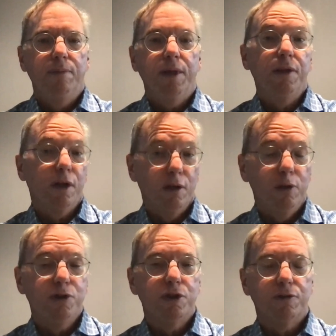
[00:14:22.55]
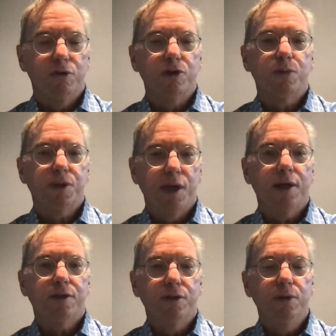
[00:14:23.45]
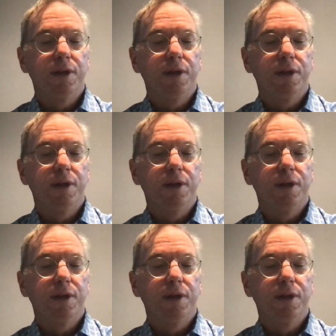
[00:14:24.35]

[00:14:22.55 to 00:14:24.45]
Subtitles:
And the conclusion, of course, was not to,